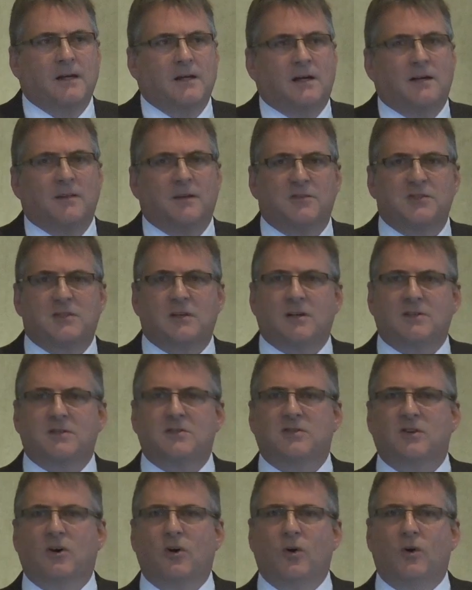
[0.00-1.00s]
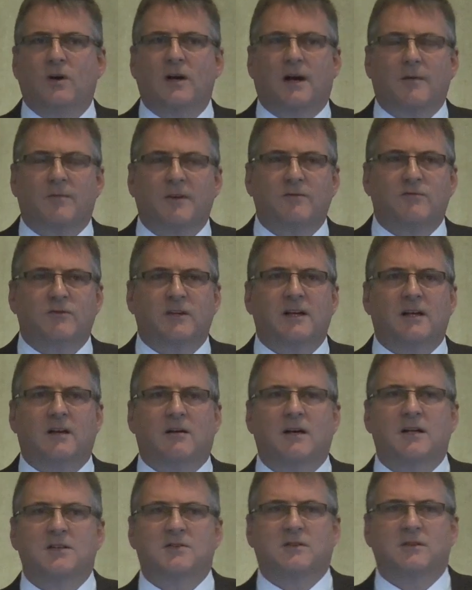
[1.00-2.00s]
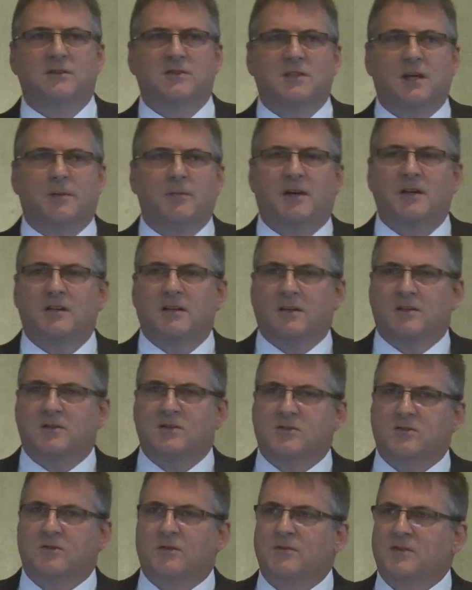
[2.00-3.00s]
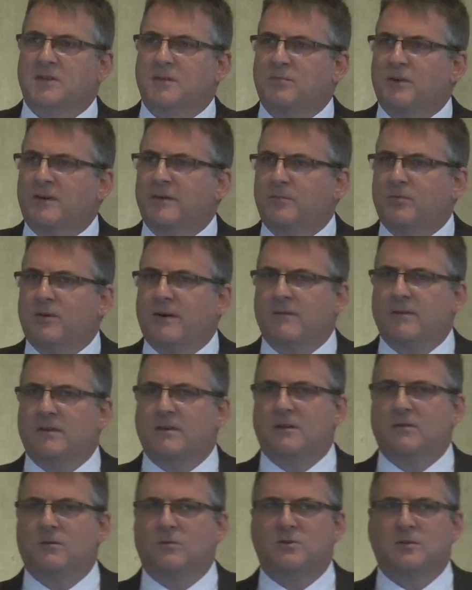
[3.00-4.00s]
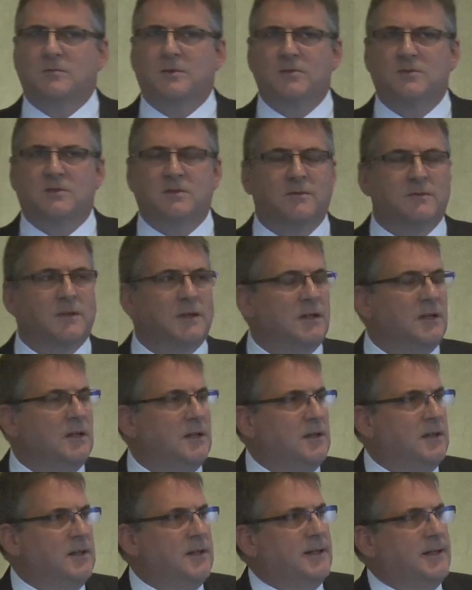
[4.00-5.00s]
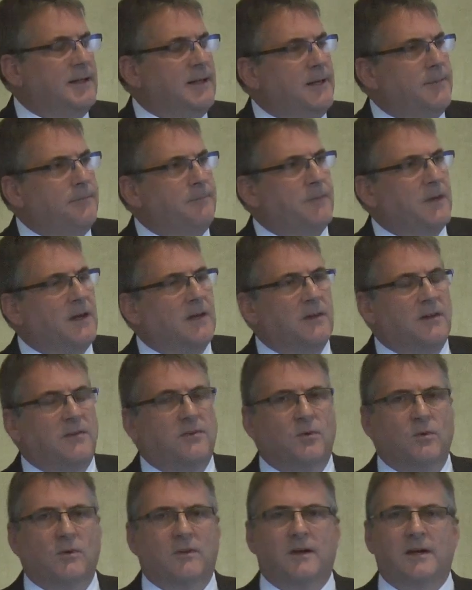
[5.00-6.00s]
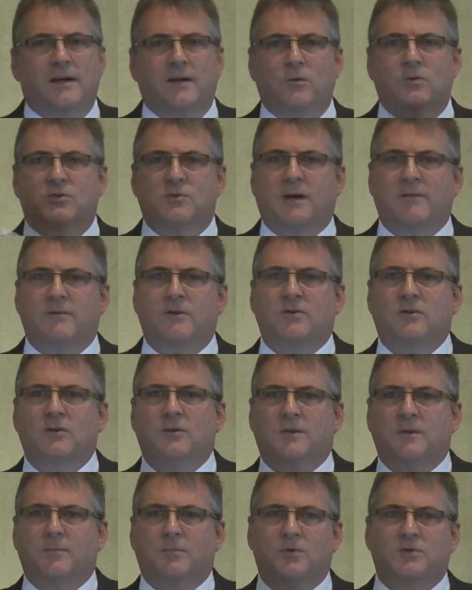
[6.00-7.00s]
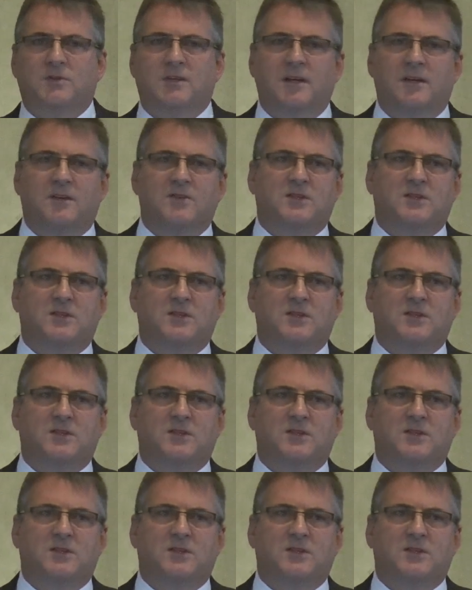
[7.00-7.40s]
And they've started to hook up. They've realised that semiconductors are obviously very prevalent in automotive. And they thought that they ought to have a group that put together